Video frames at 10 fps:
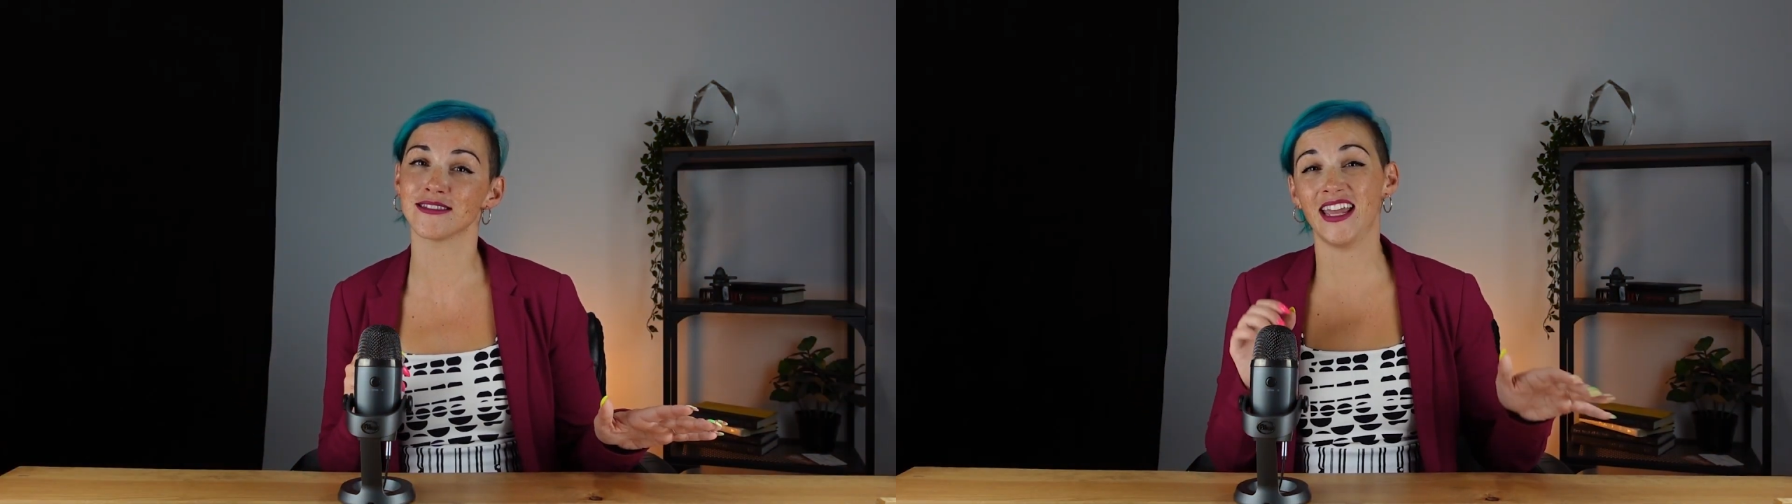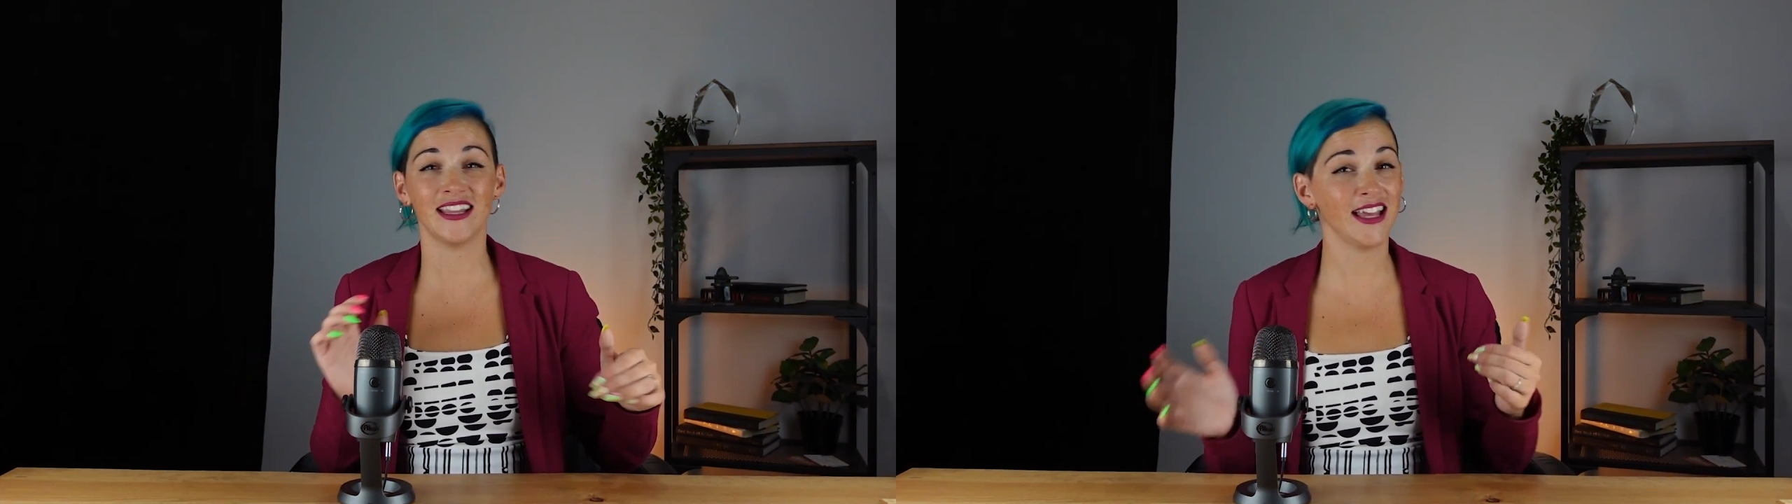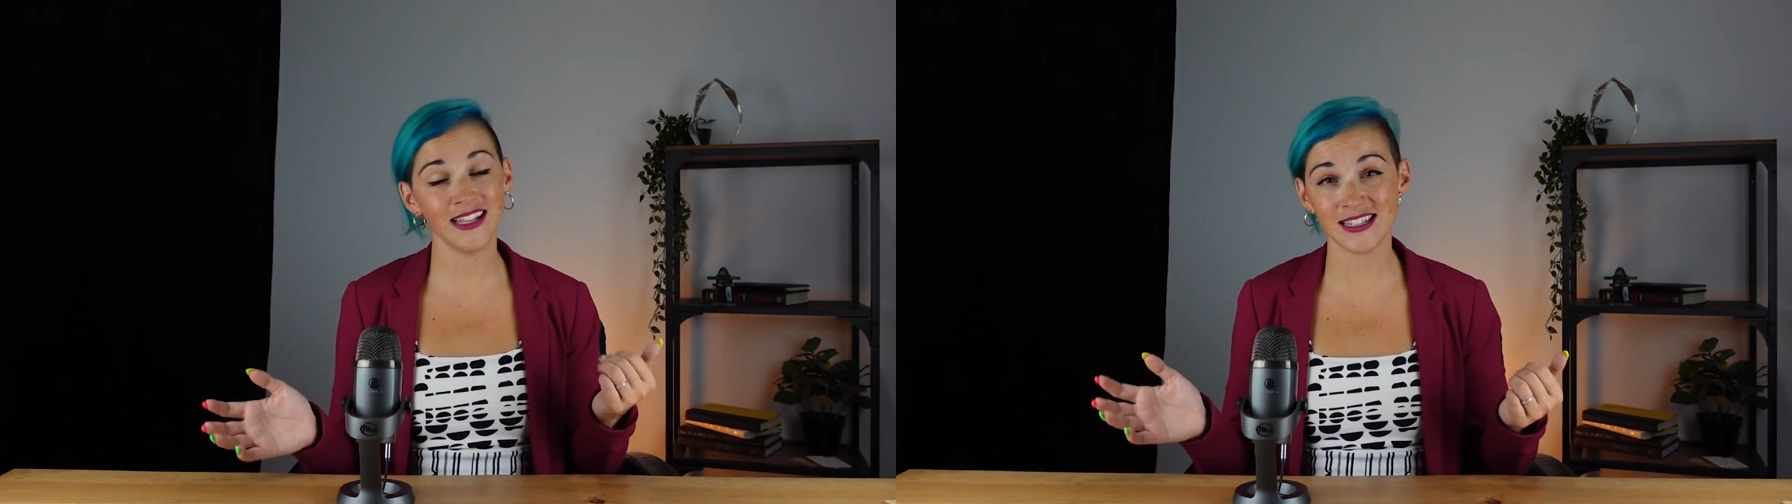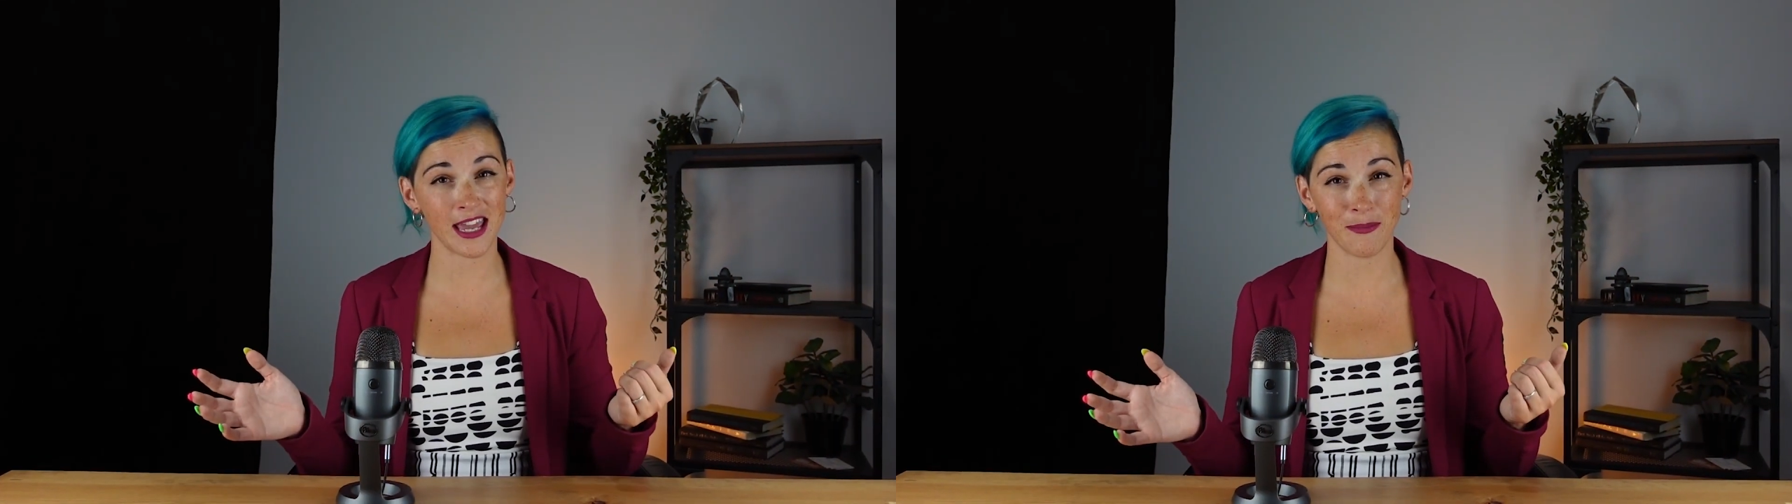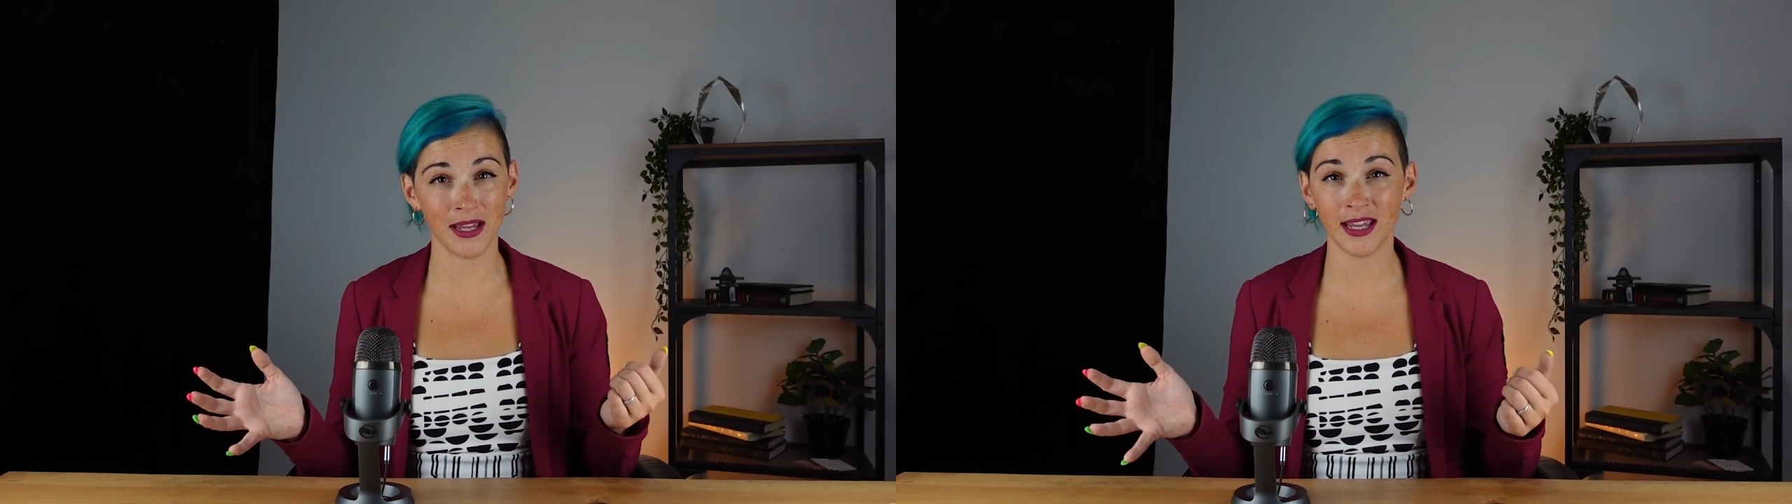and
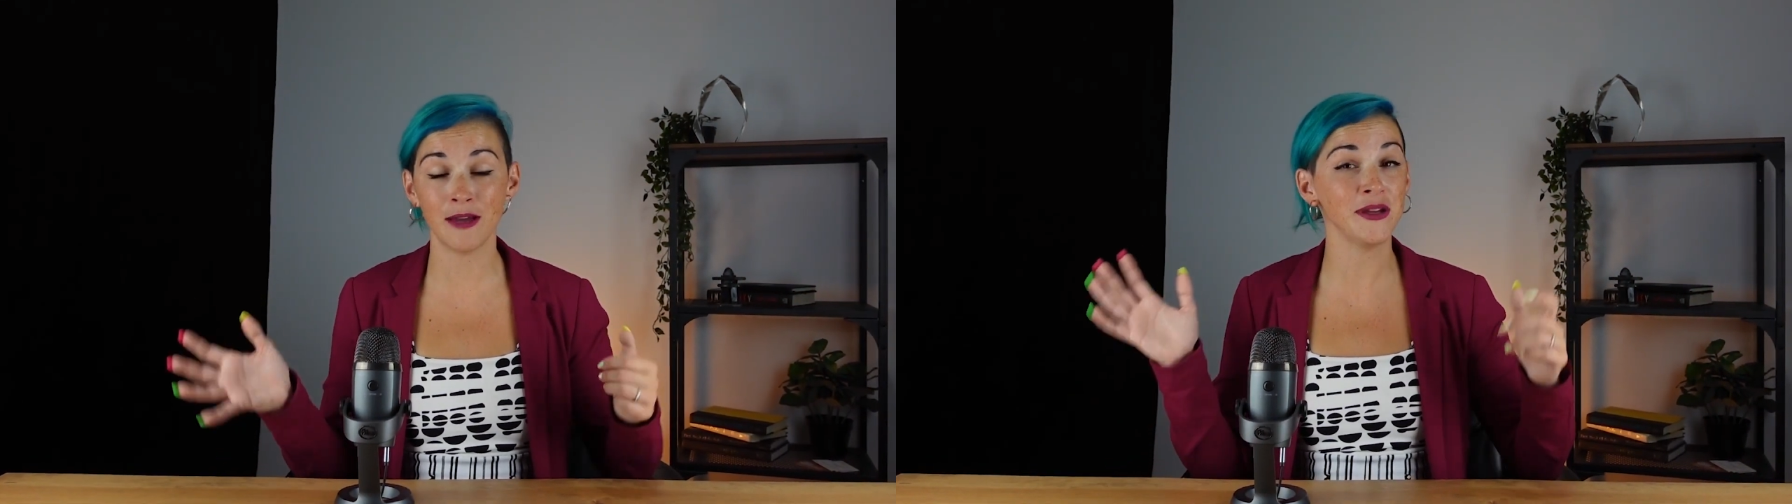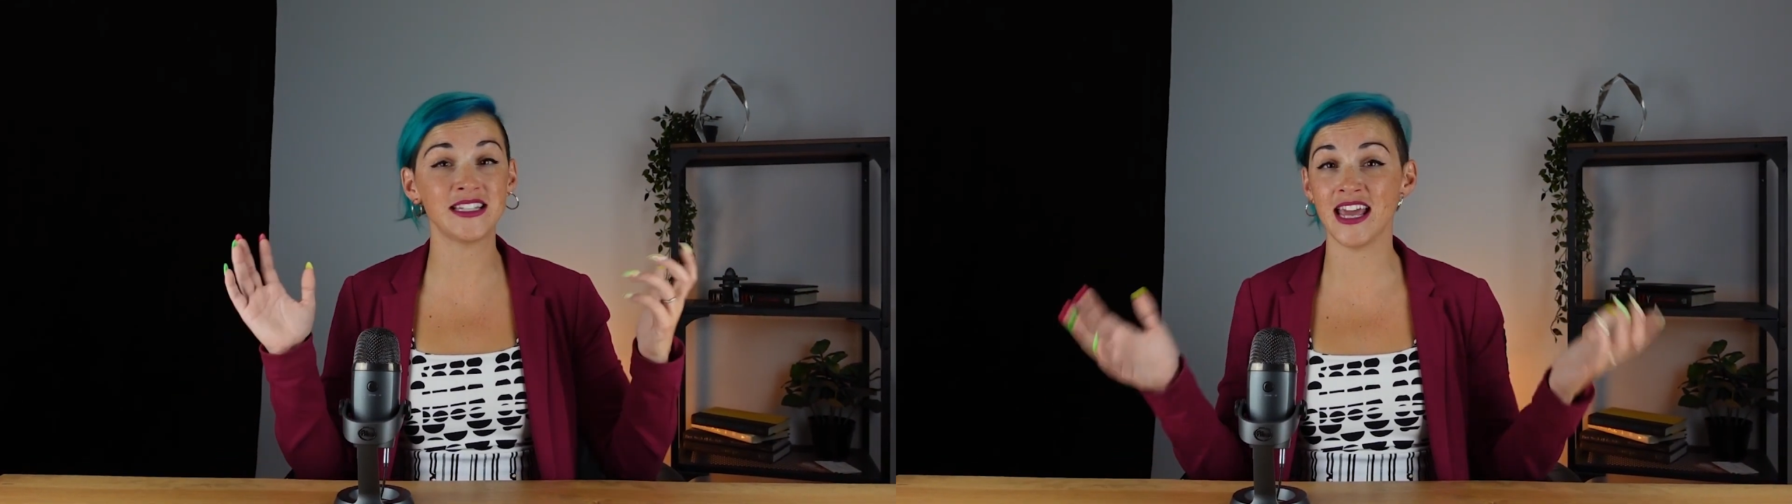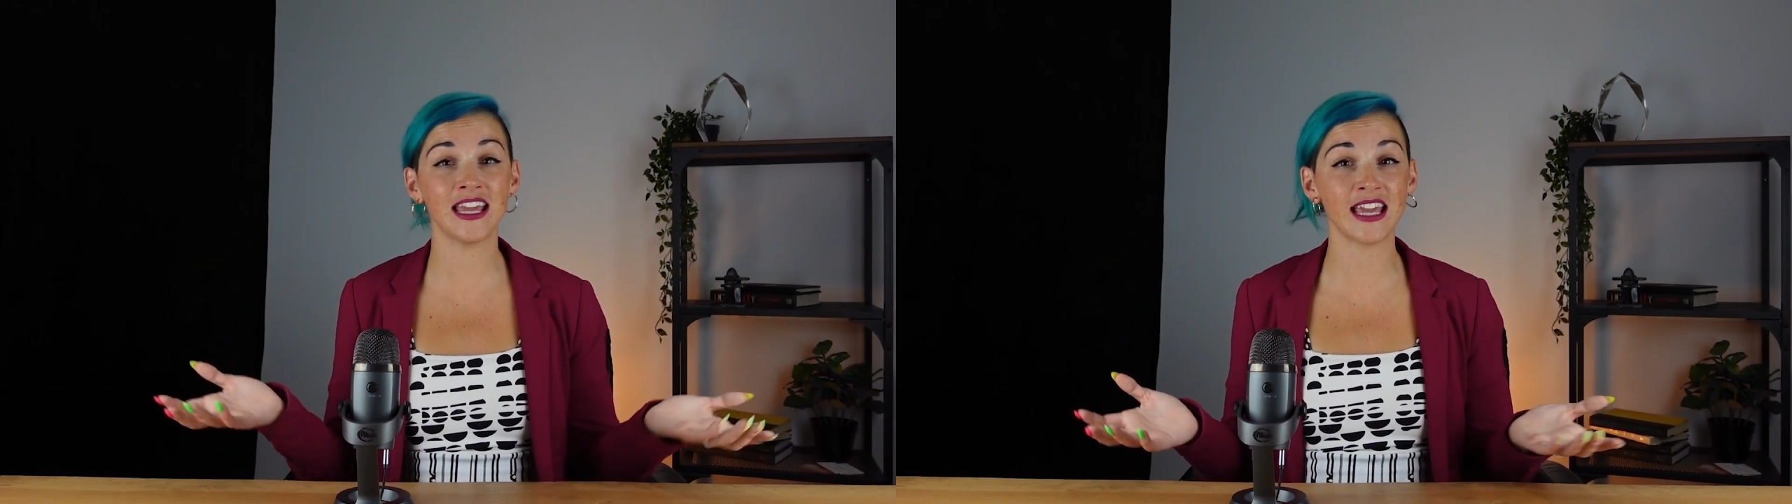landscaping can be taken